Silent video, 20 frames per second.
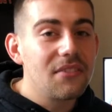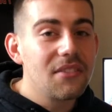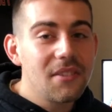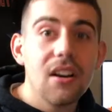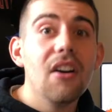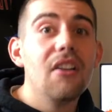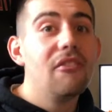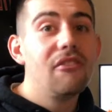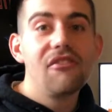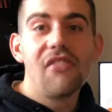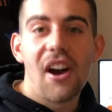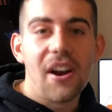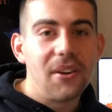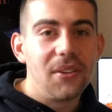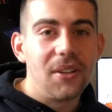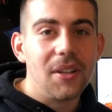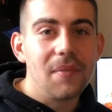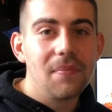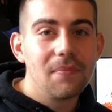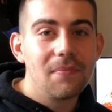Finally,
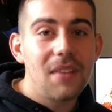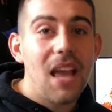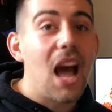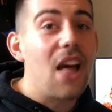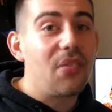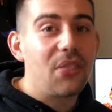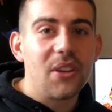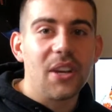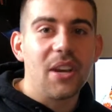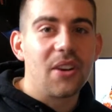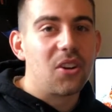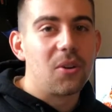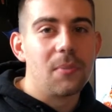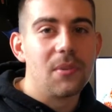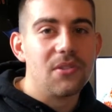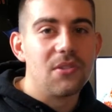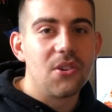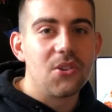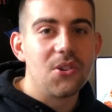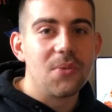at the kicker
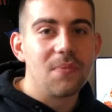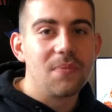position,